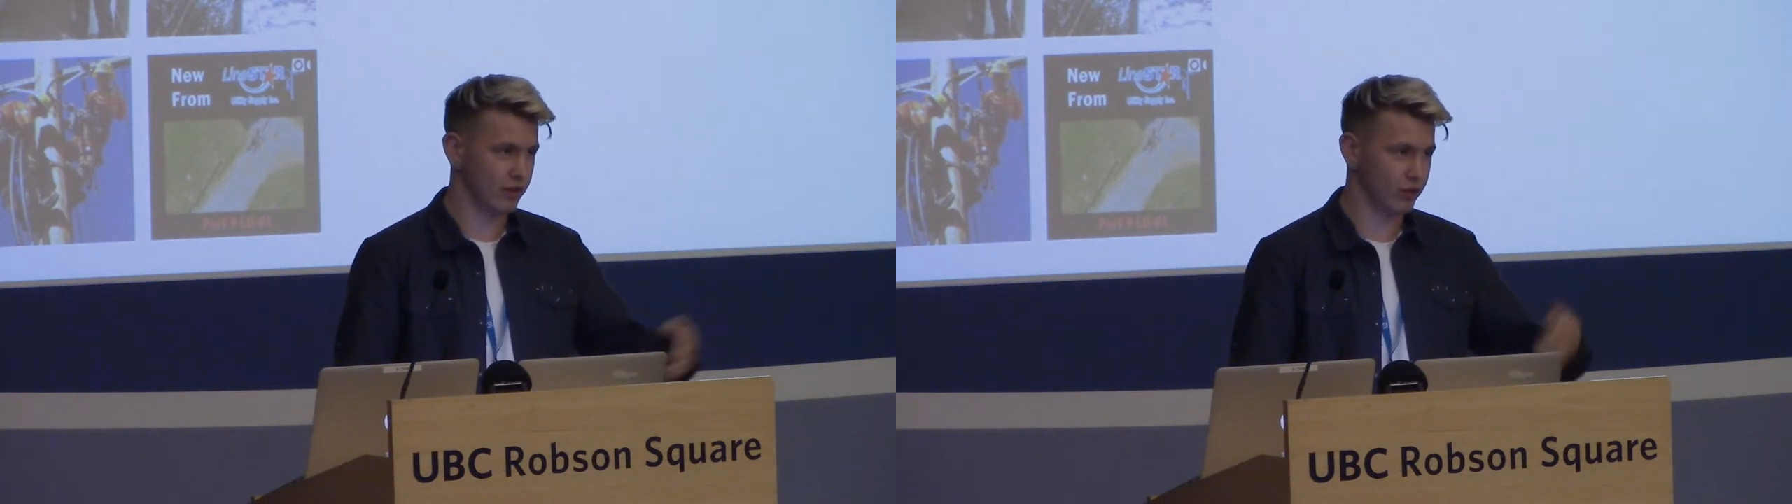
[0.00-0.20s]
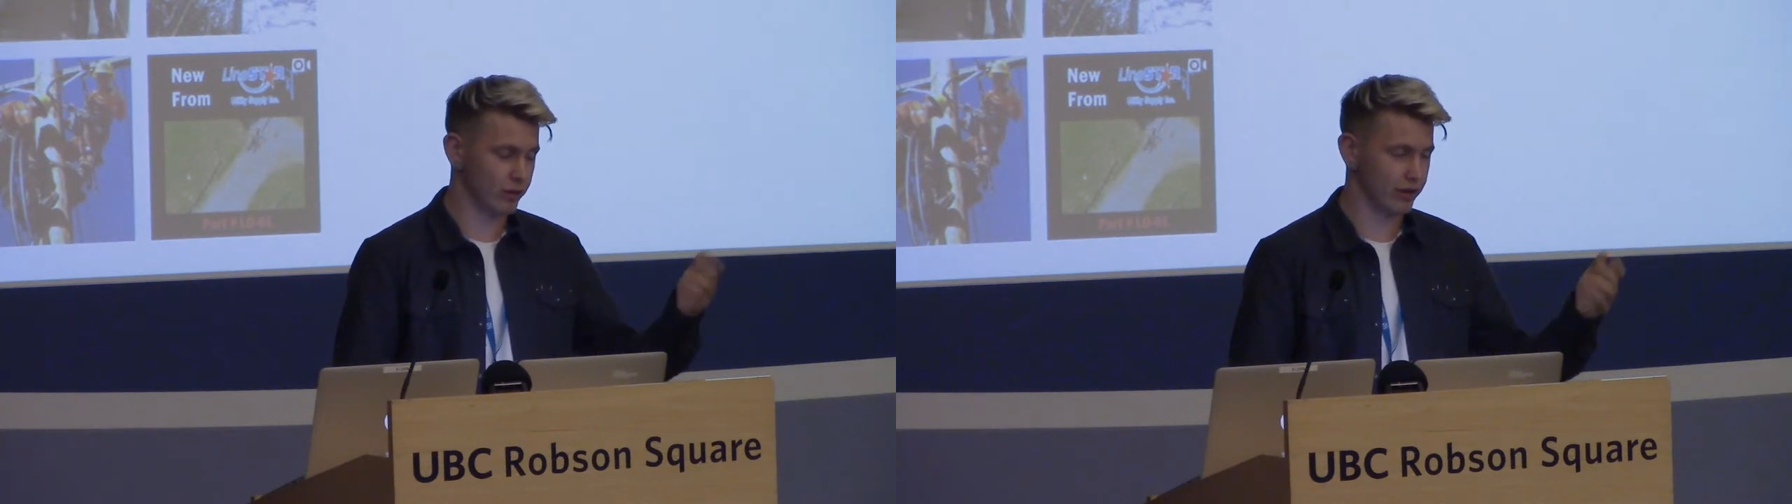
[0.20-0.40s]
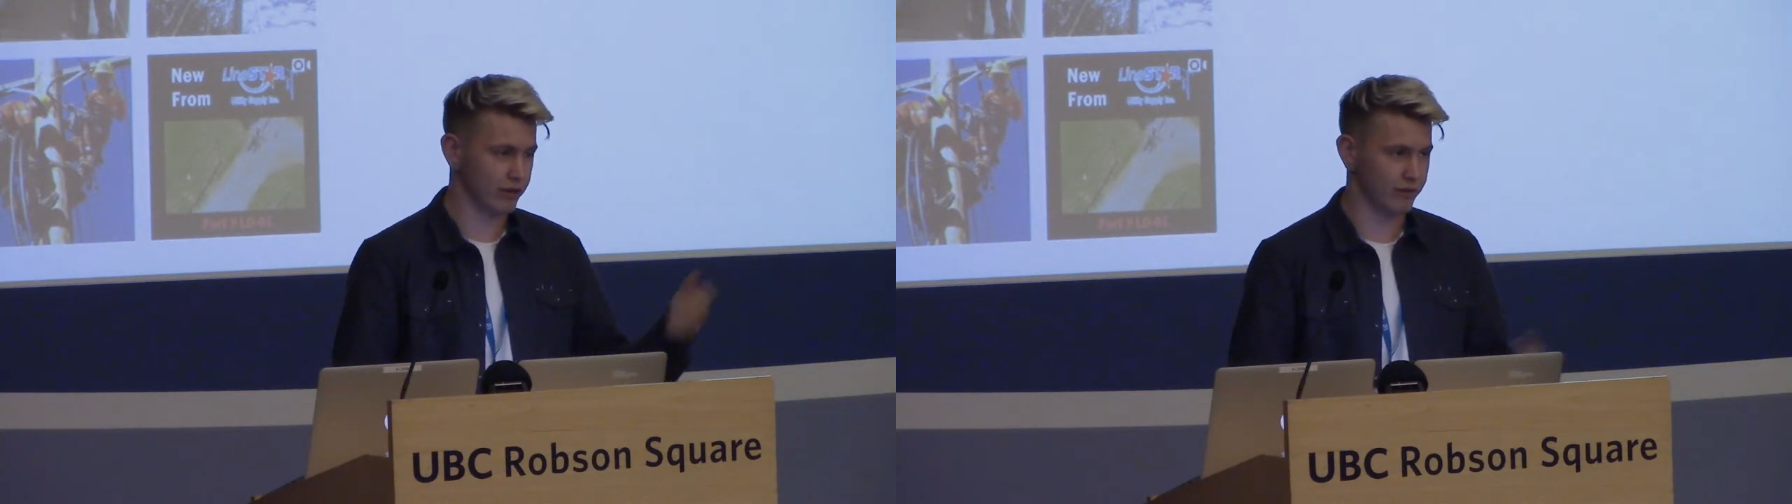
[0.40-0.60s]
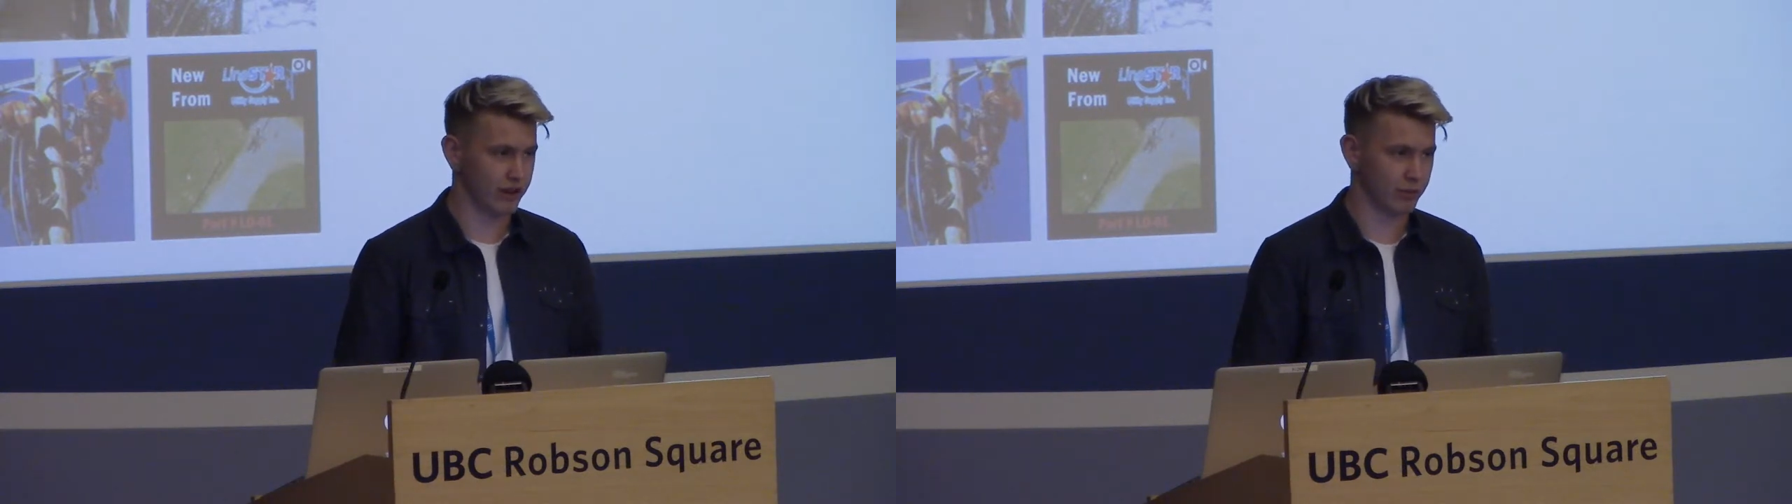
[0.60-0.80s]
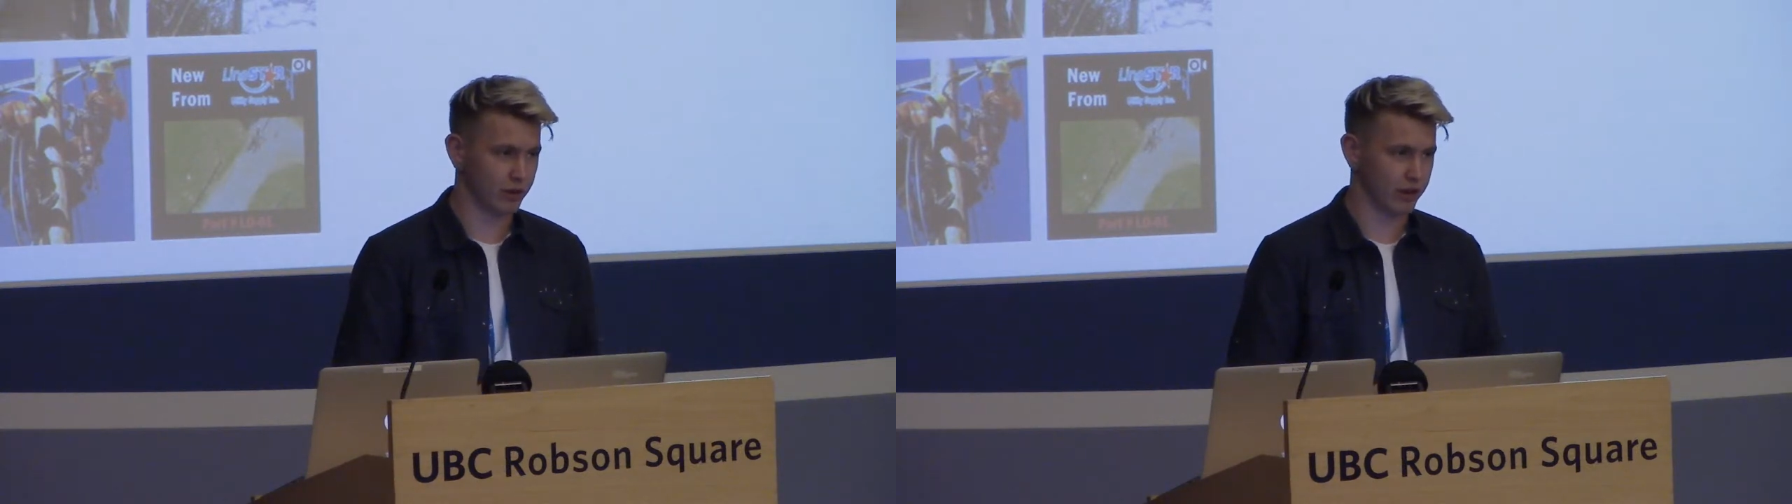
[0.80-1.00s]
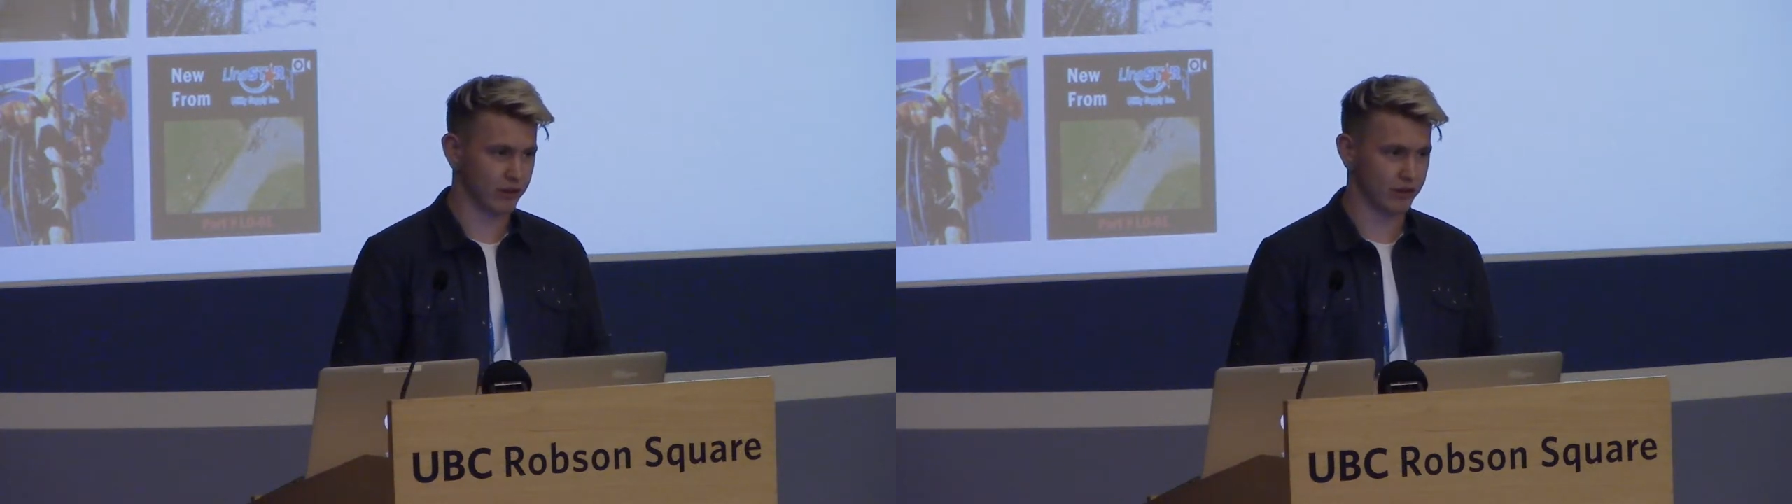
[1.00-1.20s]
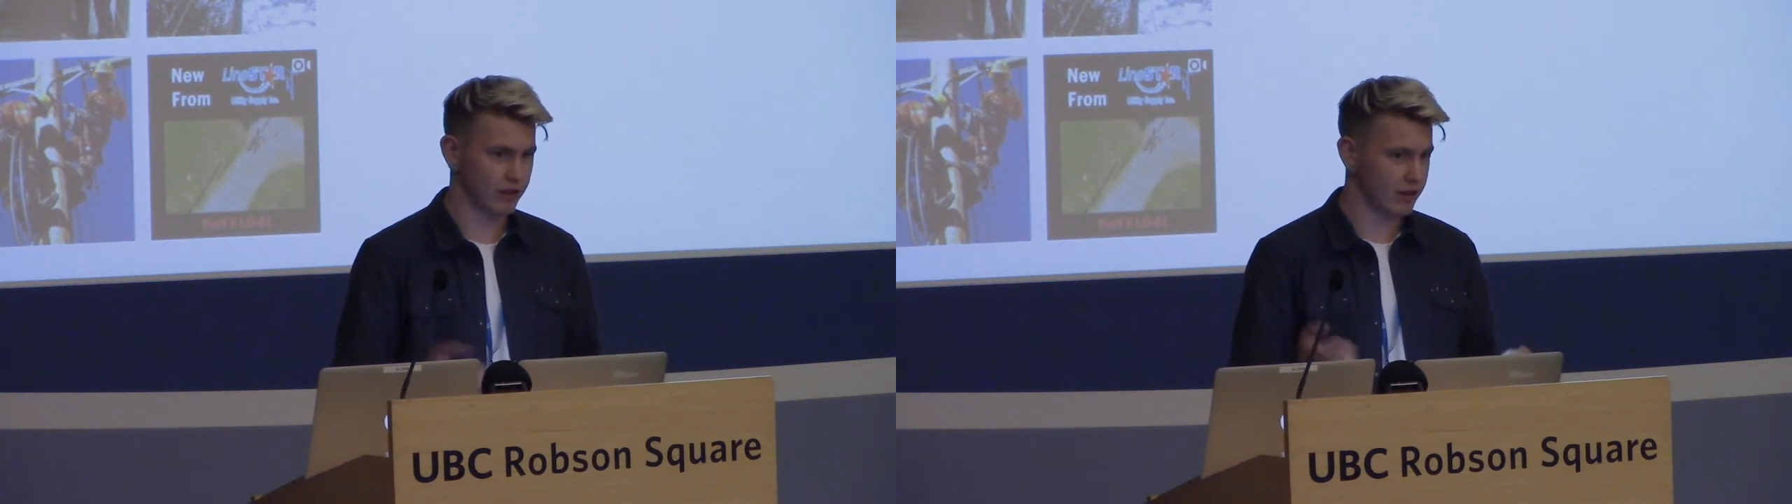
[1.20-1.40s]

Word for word: Twitter and Facebook is